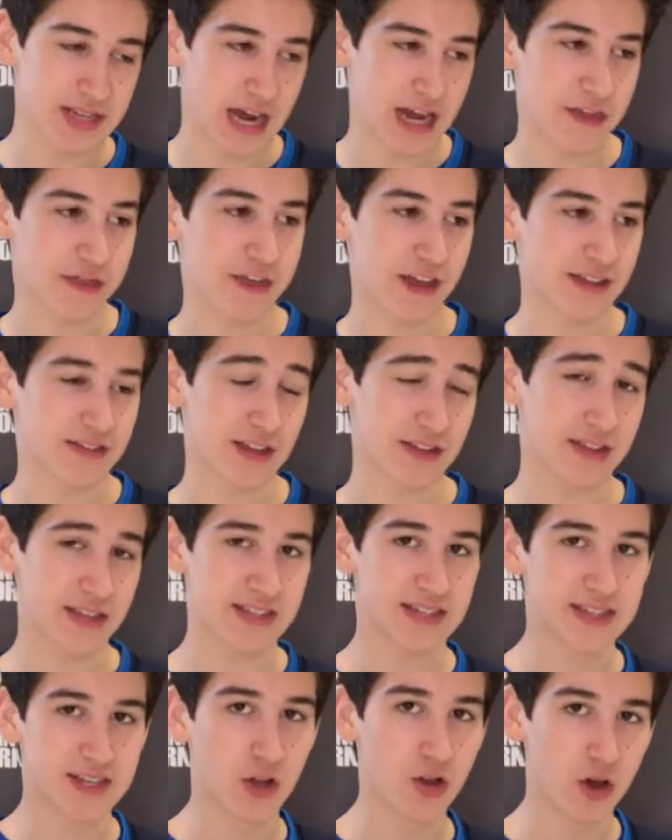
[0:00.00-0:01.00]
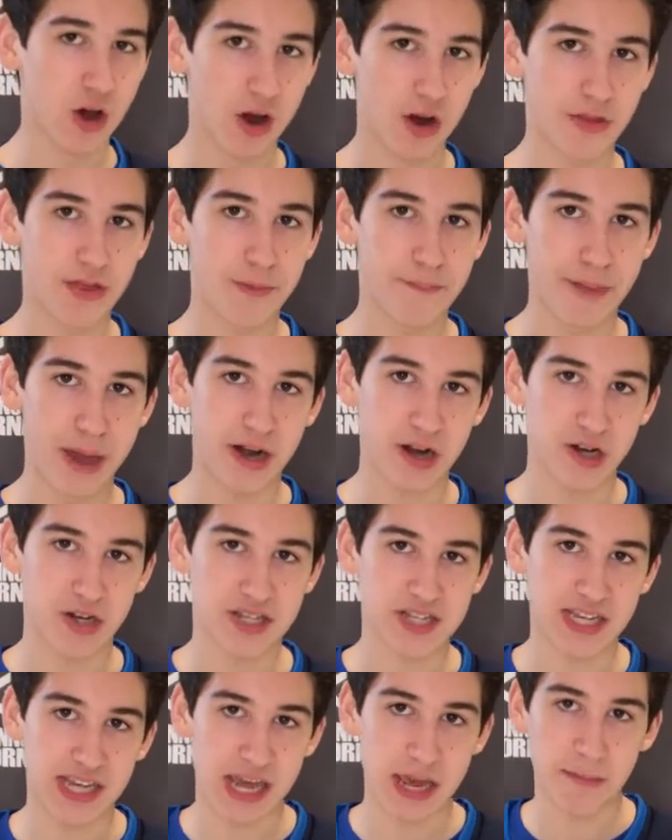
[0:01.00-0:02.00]
I think that they still are the better
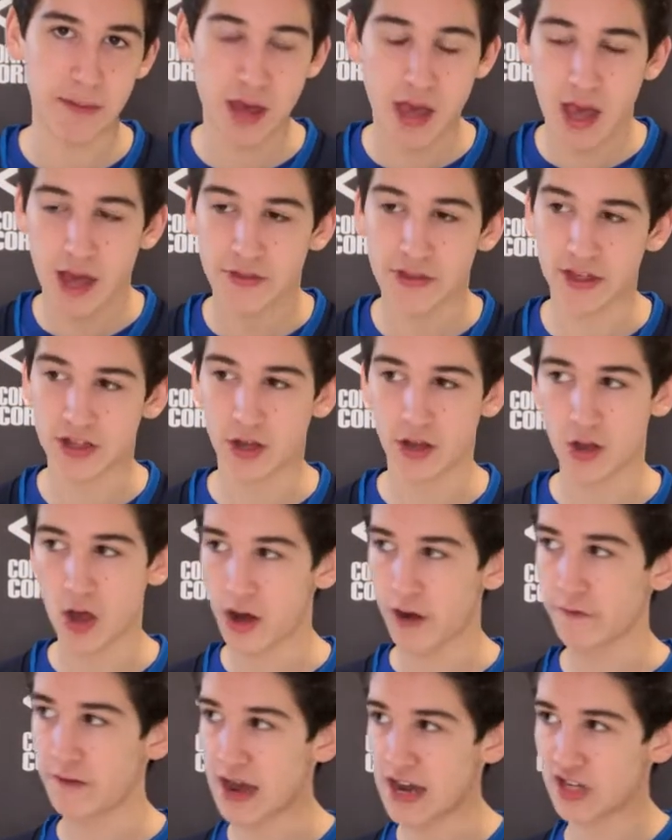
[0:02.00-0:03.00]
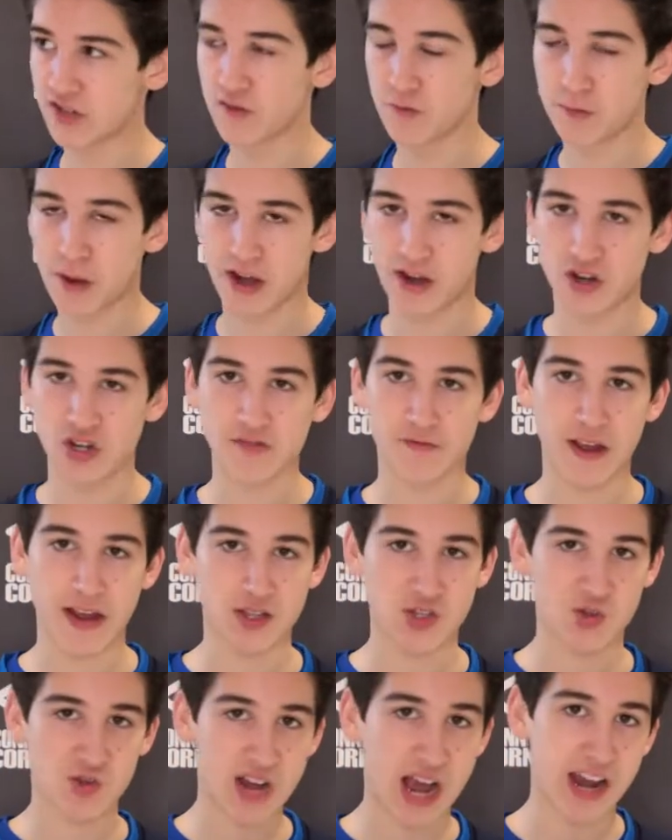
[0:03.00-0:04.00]
team. I think a lot of Nashville Predators
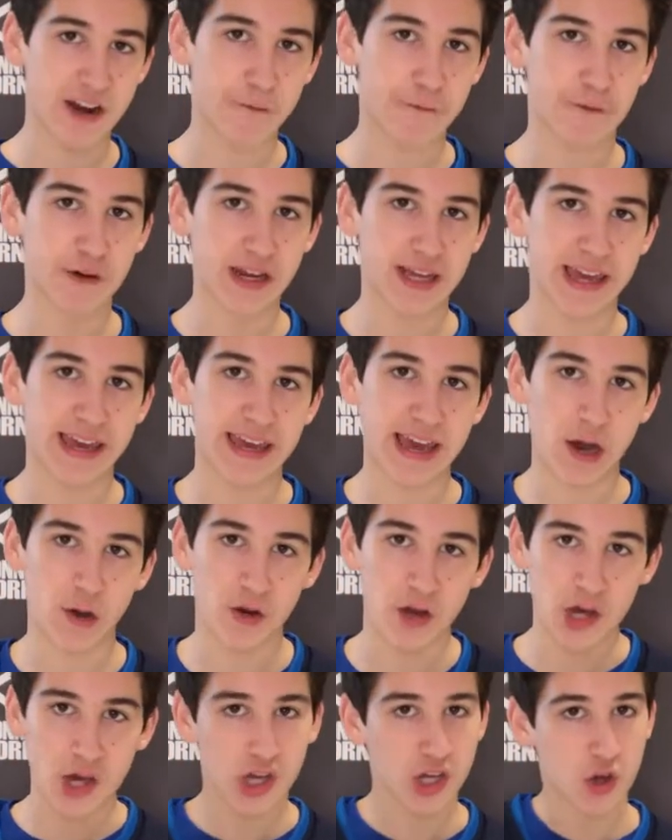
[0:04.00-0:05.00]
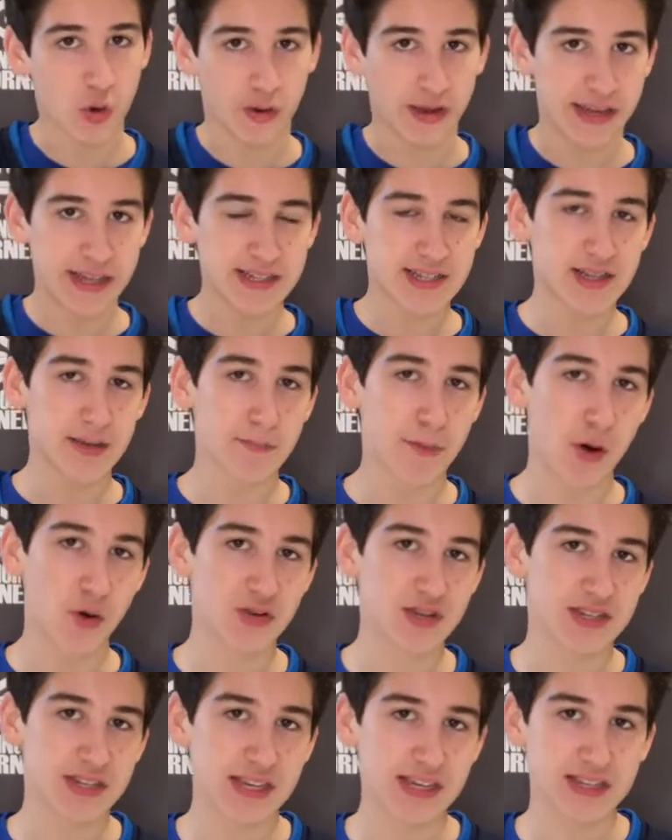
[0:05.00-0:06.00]
fans were kind of freaking out going into the
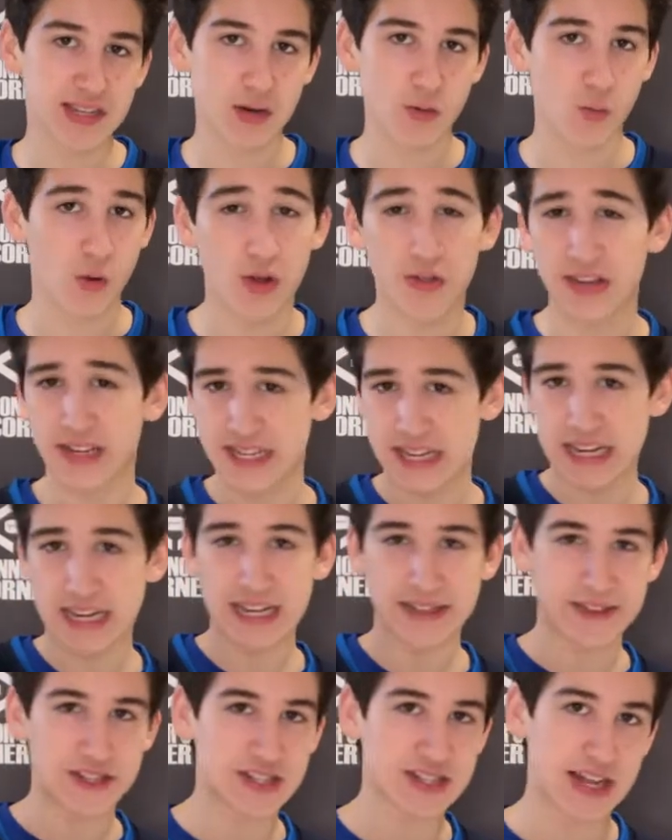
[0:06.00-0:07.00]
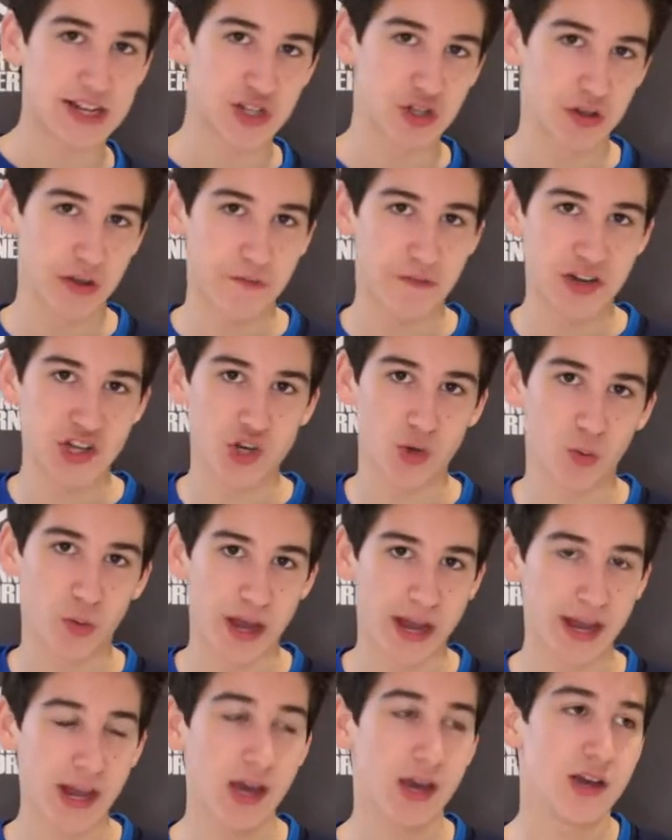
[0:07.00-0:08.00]
postseason while they did get the Central Division
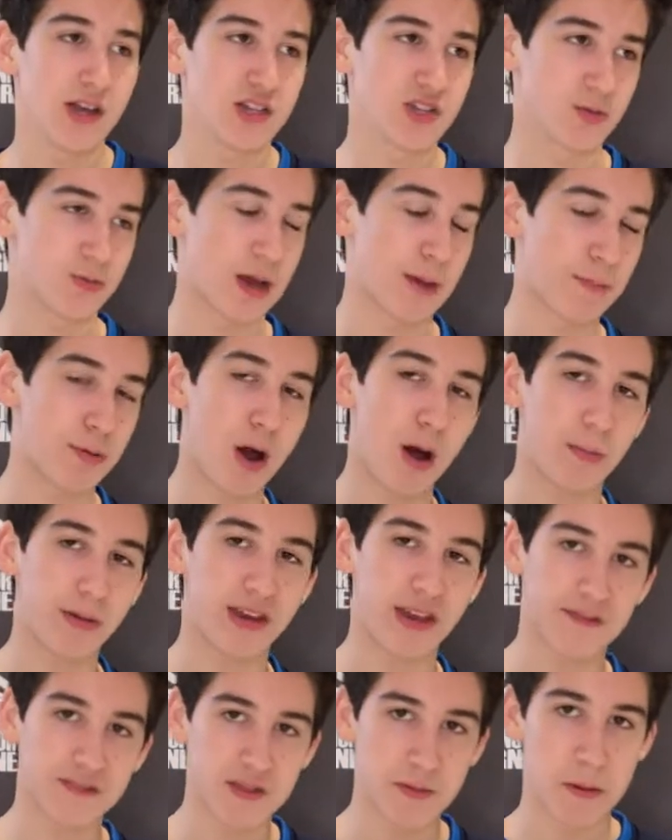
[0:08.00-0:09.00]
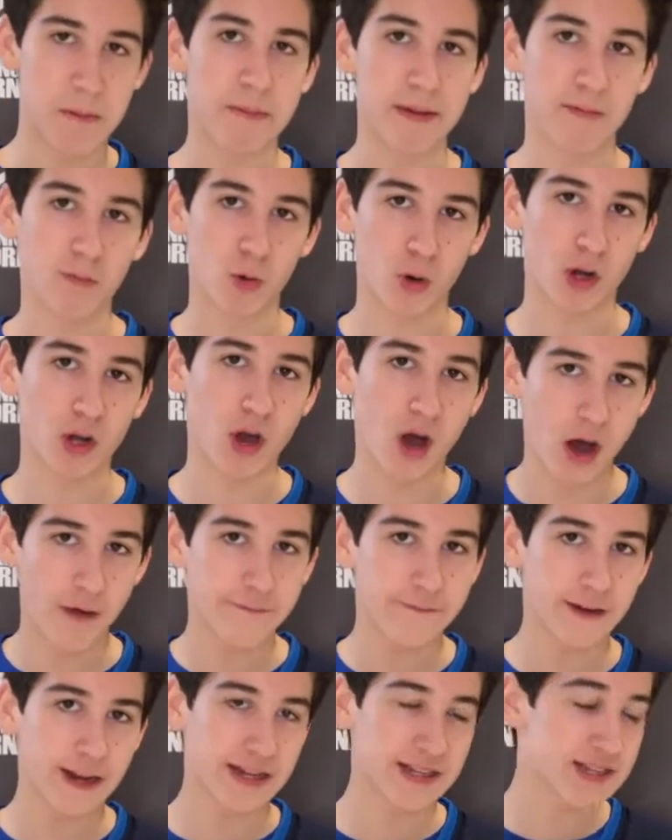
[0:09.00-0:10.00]
win. So that probably gives them a bit more
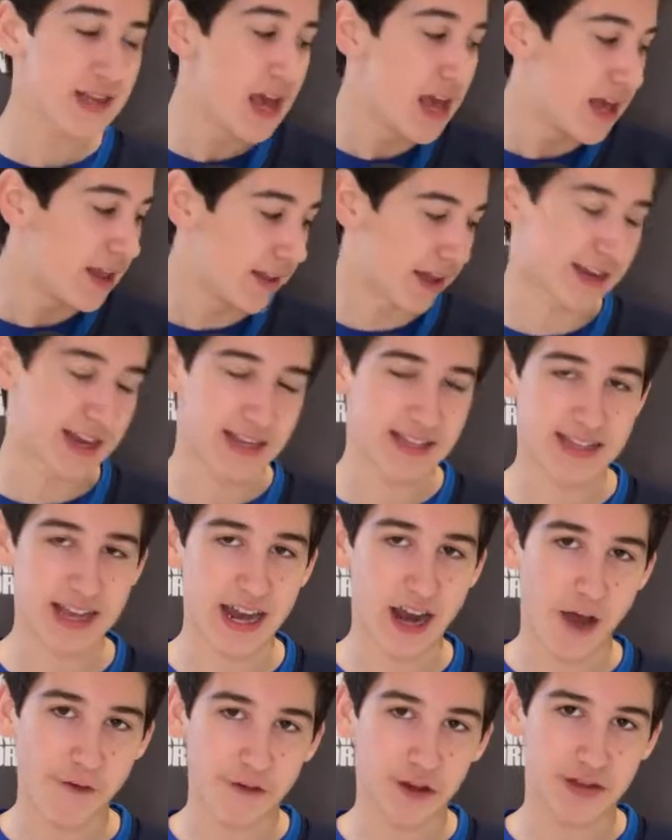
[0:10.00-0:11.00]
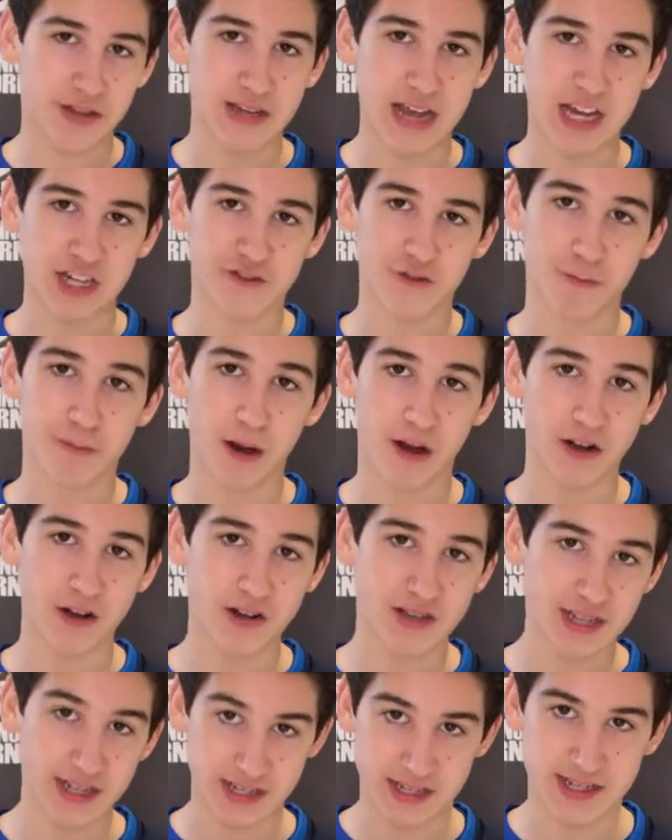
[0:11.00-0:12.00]
confidence. Like I said, I've got the Nashville
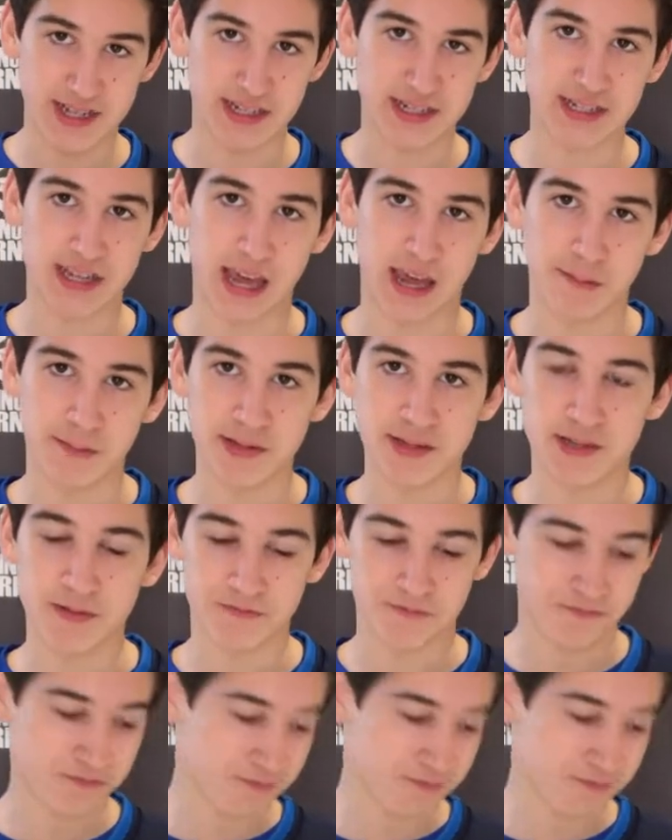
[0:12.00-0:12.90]
Predators in 6 games.